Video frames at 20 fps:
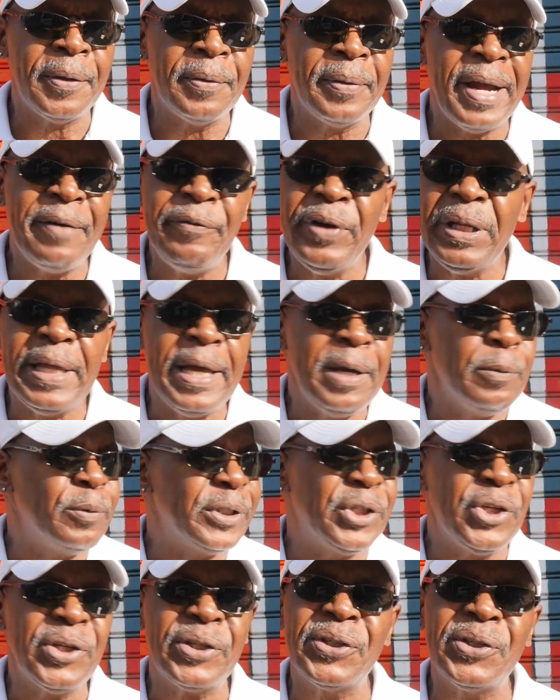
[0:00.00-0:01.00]
know, everything
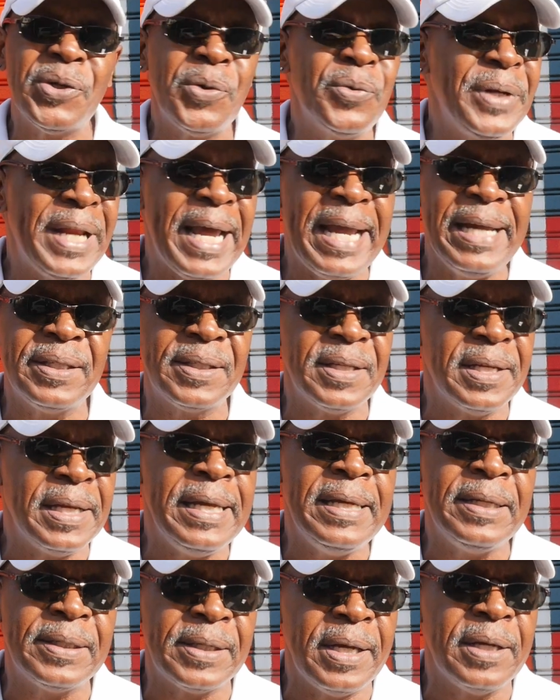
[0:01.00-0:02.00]
was just so nice and
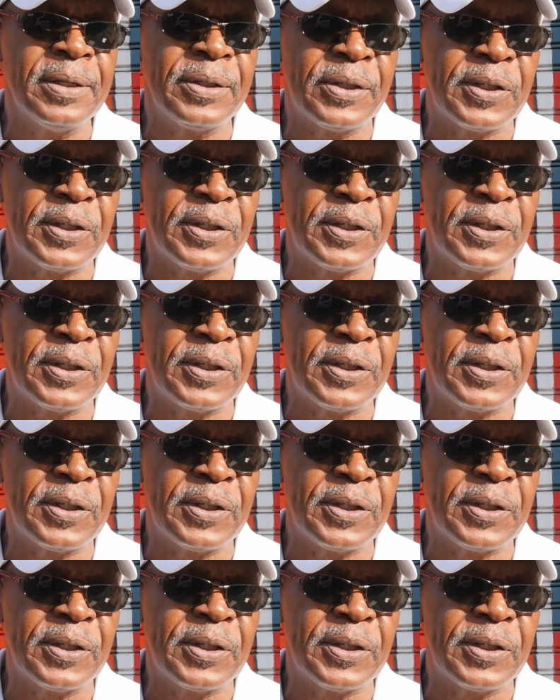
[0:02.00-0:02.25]
easy and